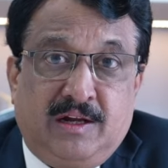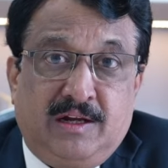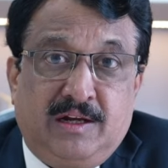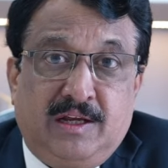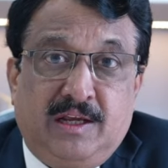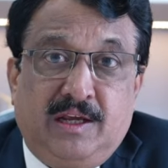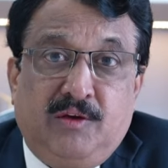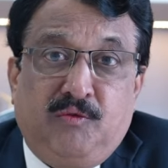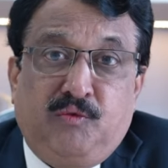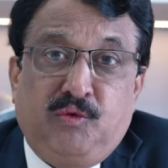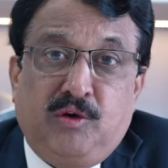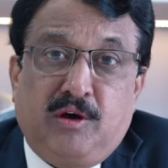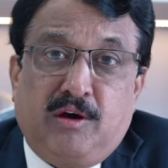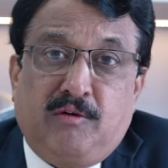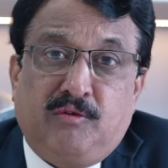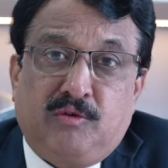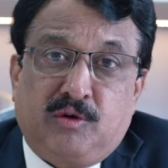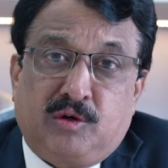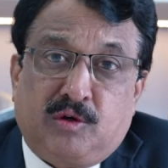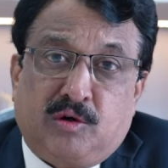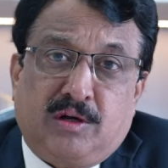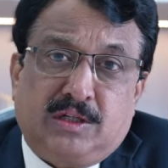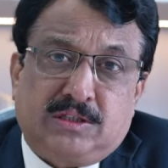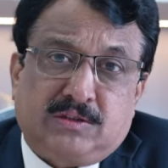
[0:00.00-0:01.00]
If you have
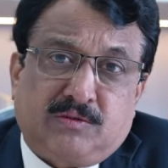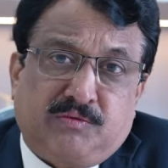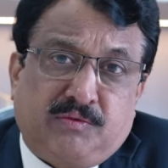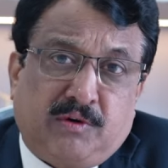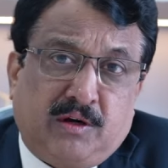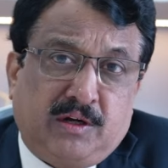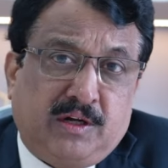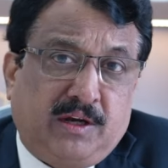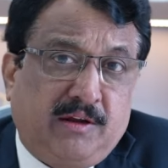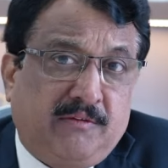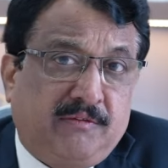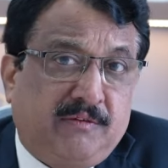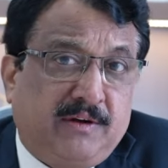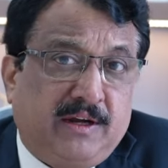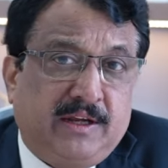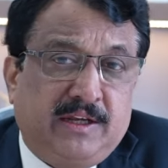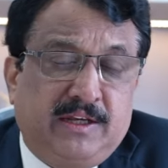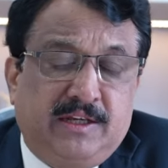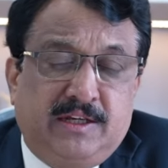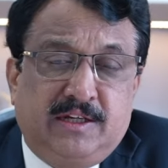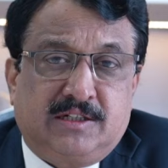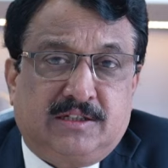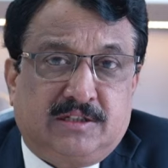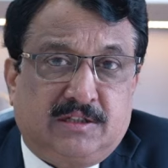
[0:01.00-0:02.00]
crossed 45
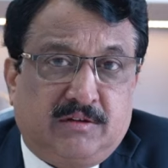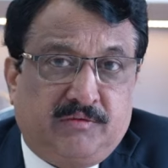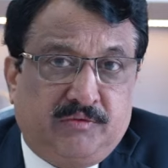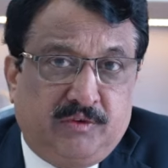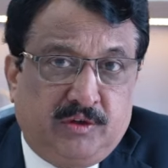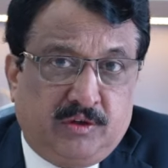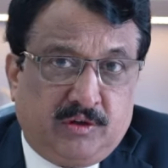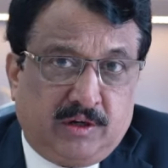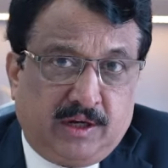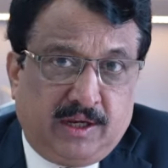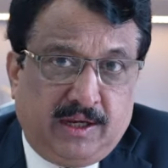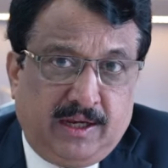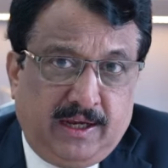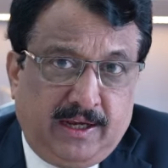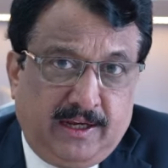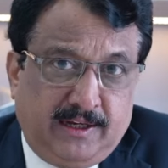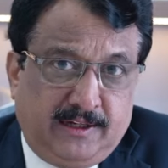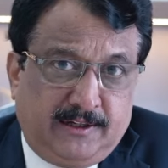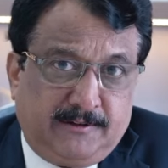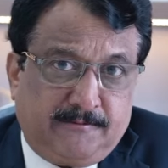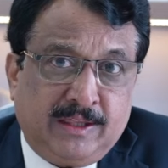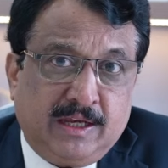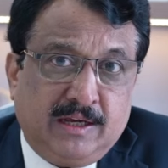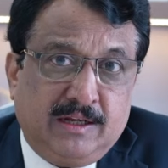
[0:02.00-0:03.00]
years of your
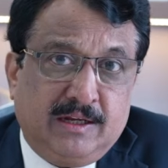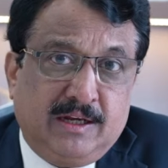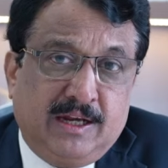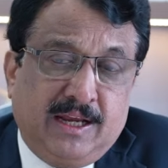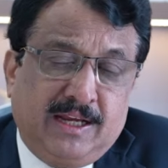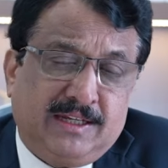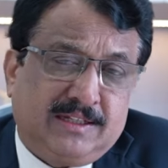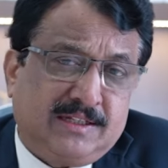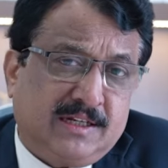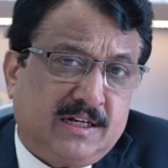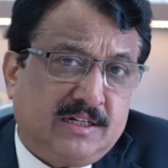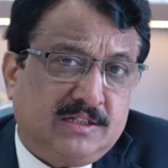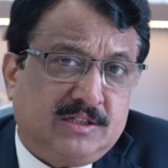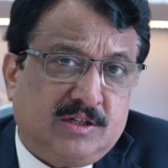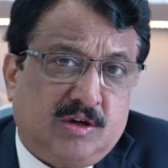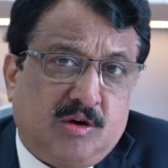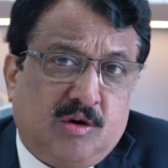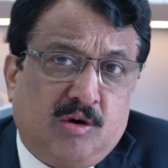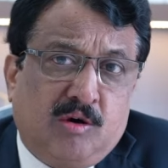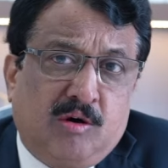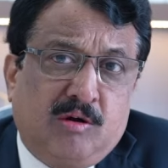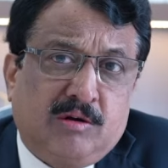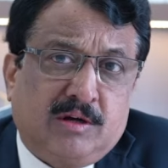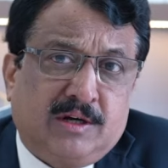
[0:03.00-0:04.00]
age, nature has
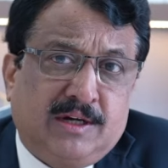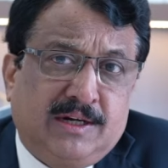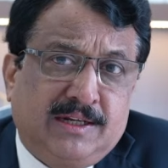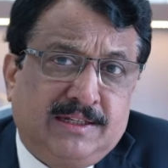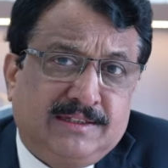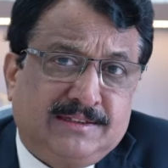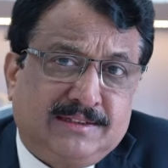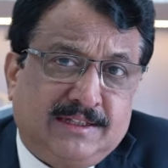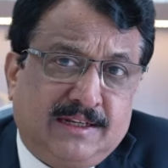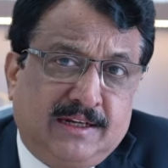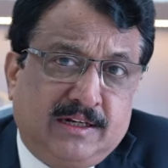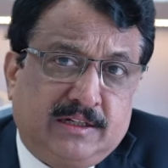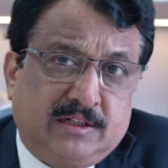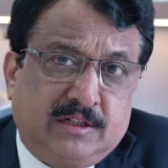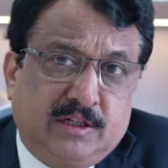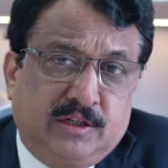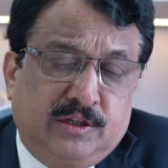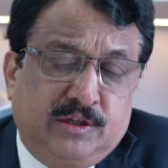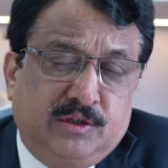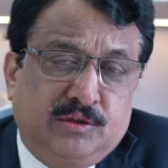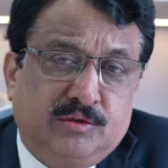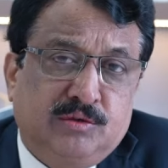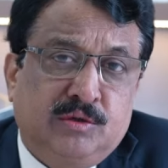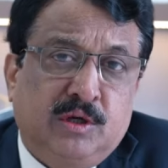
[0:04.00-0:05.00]
already selected
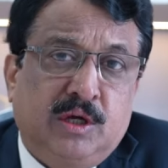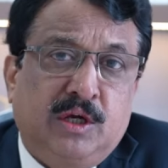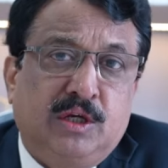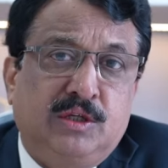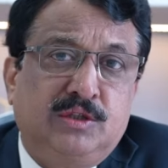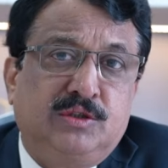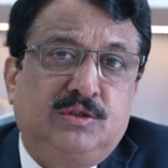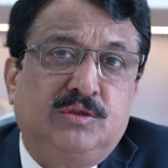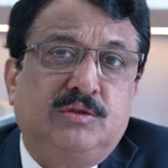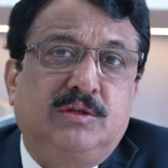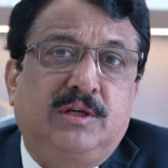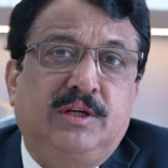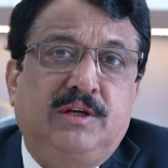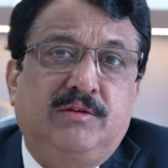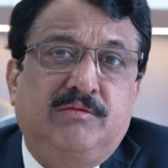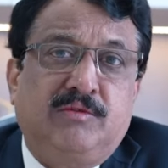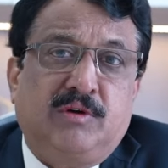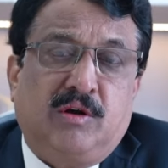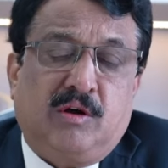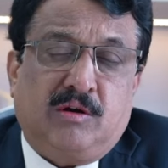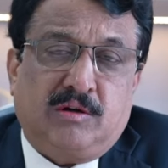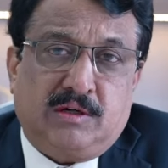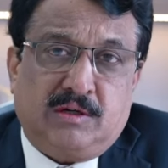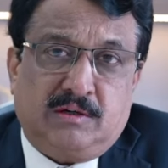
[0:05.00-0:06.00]
you to live
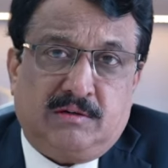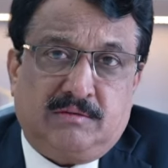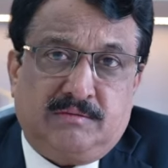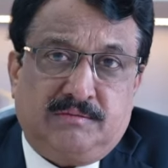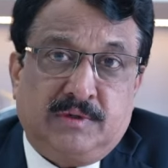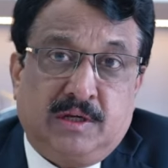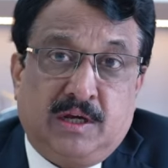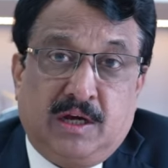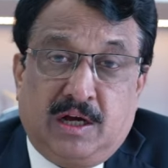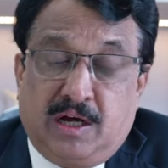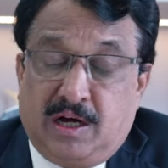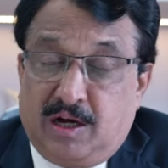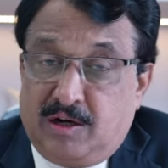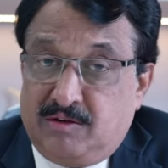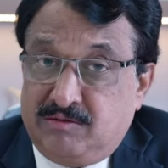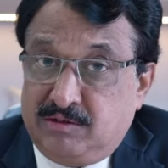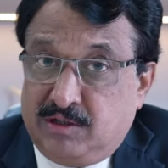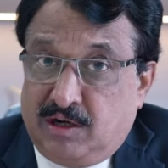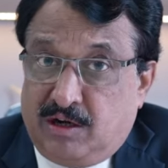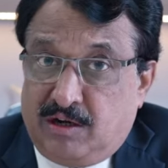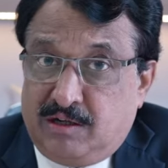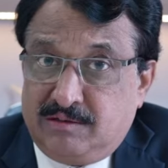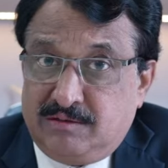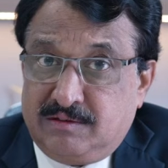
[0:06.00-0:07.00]
longer. How
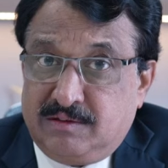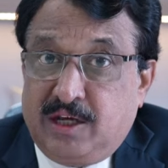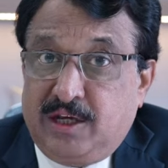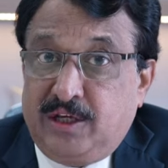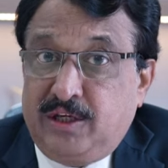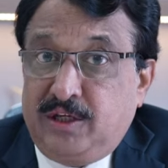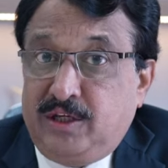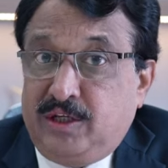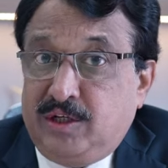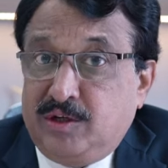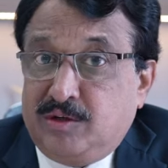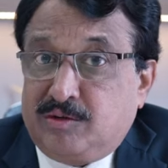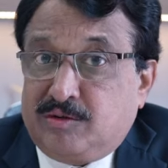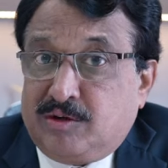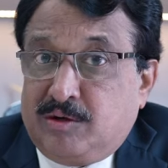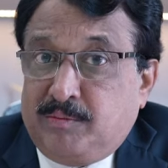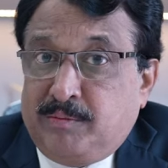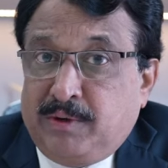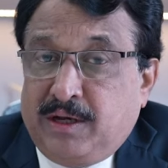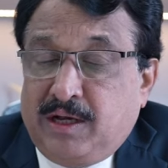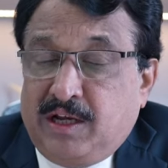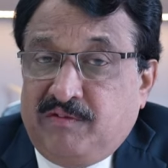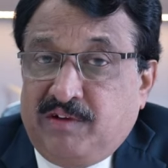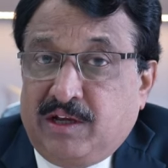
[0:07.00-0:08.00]
long? You could
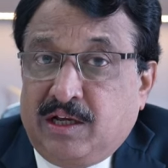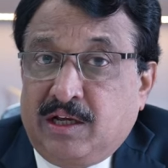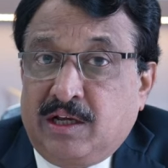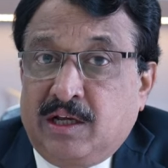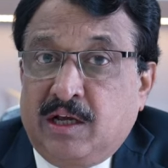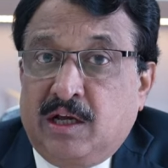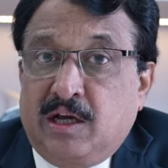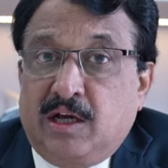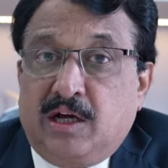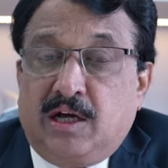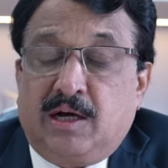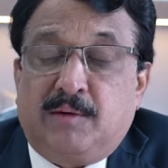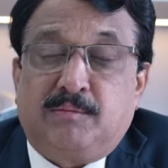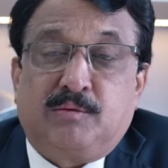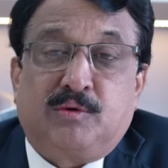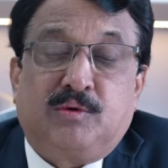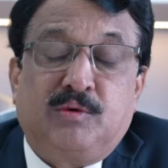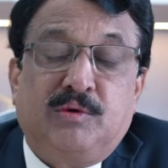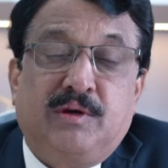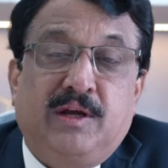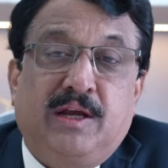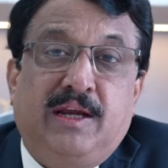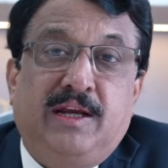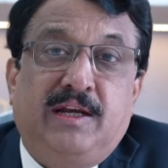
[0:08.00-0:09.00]
be living up
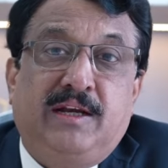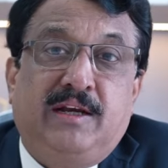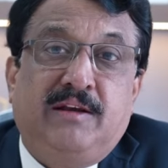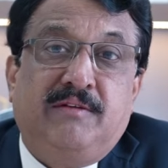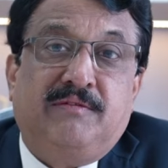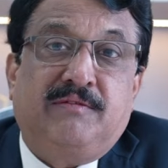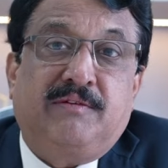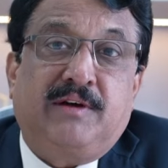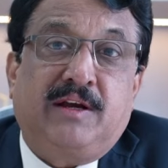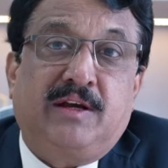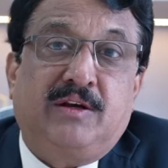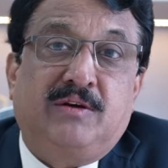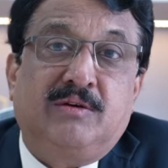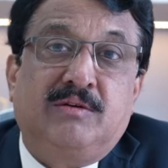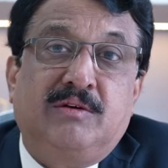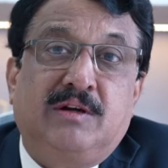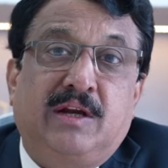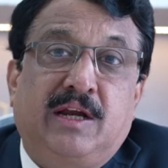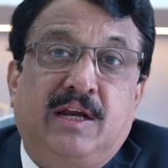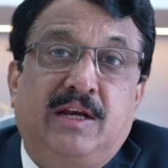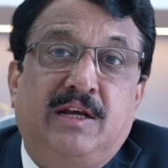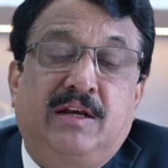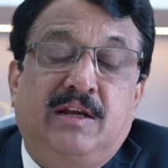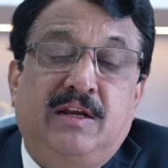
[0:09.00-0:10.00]
to 85 to
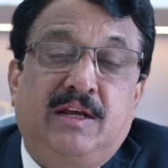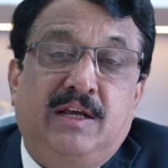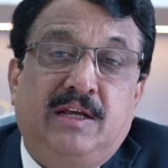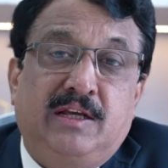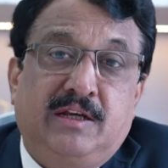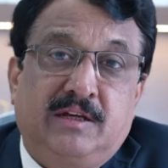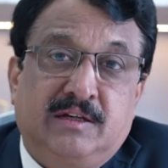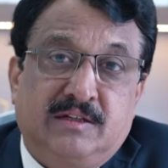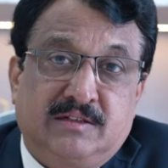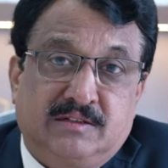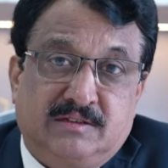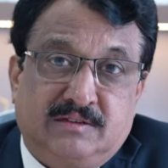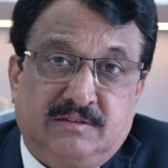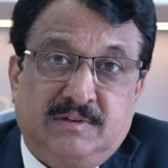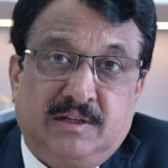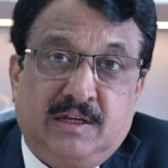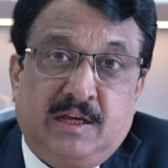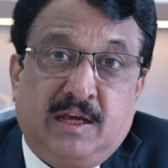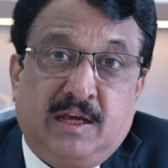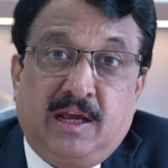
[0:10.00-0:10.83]
90 years.